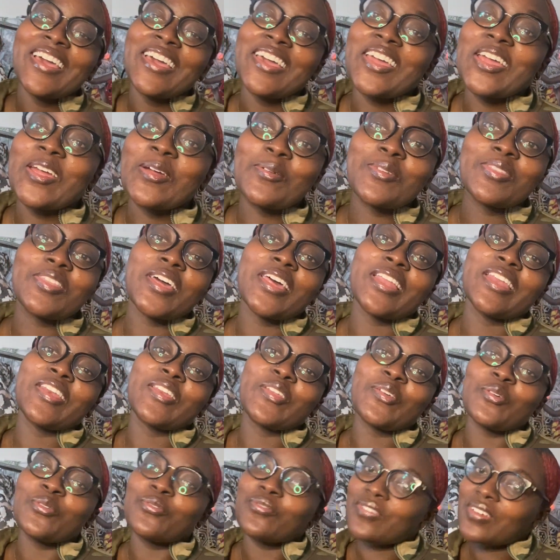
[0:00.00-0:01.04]
Here with a
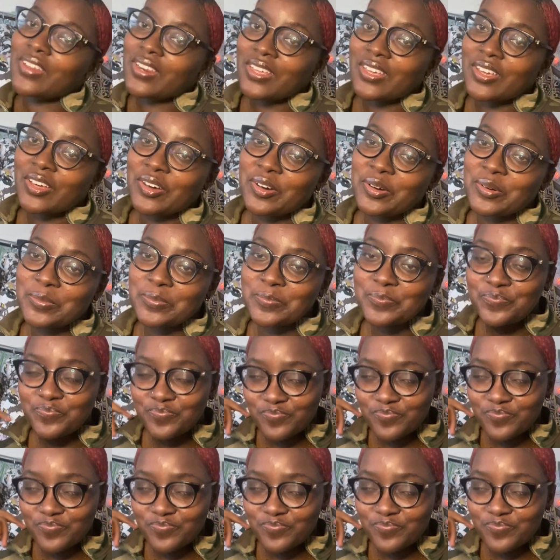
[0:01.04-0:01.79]
new video.